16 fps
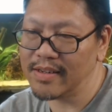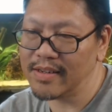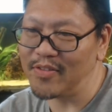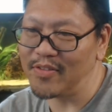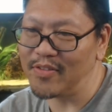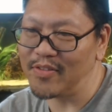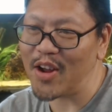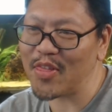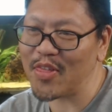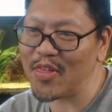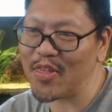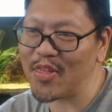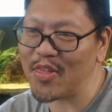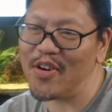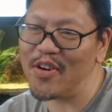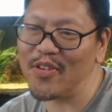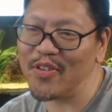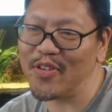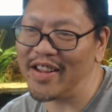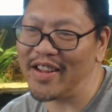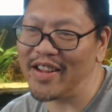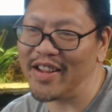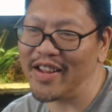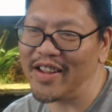Rock the vote.
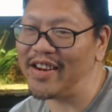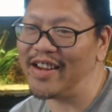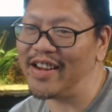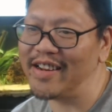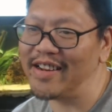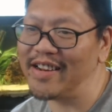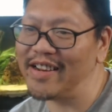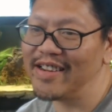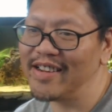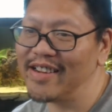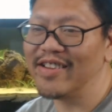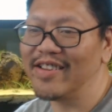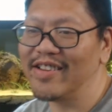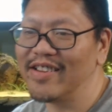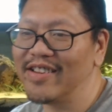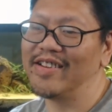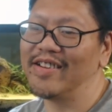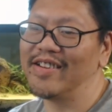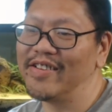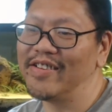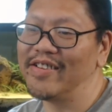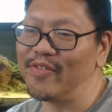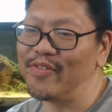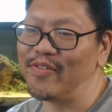That's right.
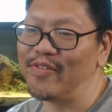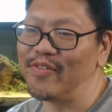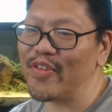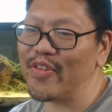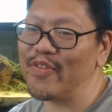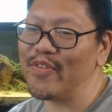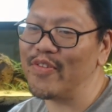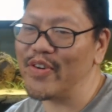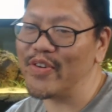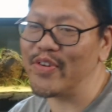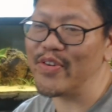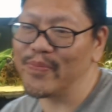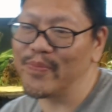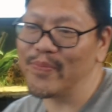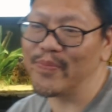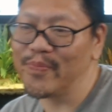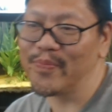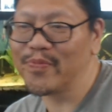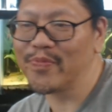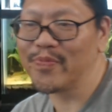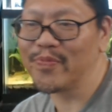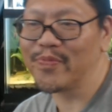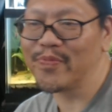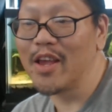Rock the vote.
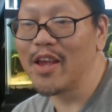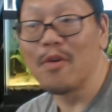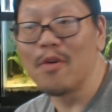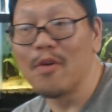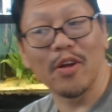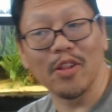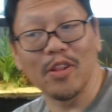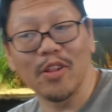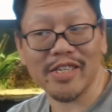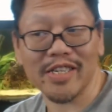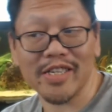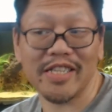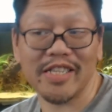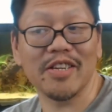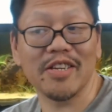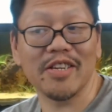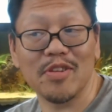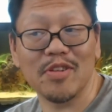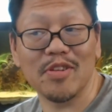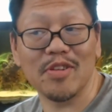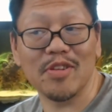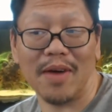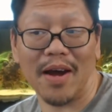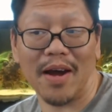Well, it looks like
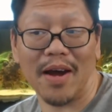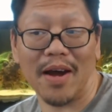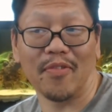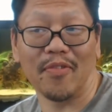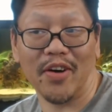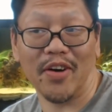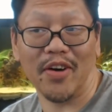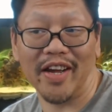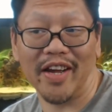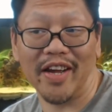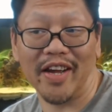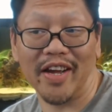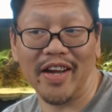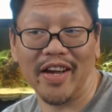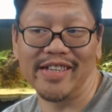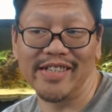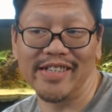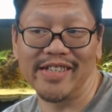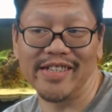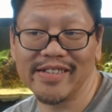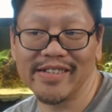CO2 might have won, guys.